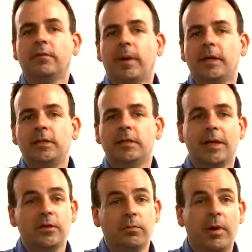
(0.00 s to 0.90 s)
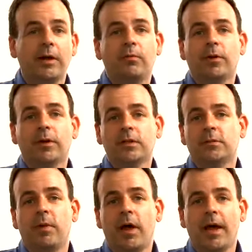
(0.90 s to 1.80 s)
information that you might want to
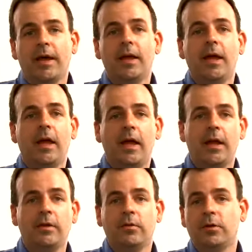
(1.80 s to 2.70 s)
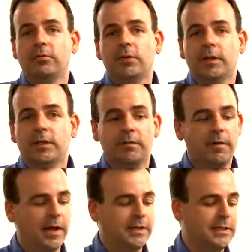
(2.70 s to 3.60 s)
display in your user
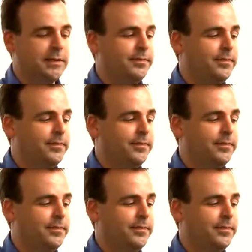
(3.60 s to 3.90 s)
interface.